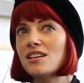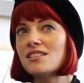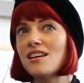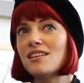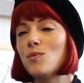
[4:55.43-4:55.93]

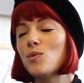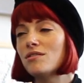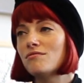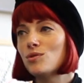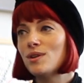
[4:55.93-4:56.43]
certainly
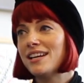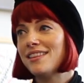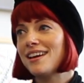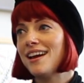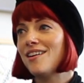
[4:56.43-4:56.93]
wouldn't rule
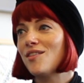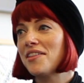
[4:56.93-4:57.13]
anything out.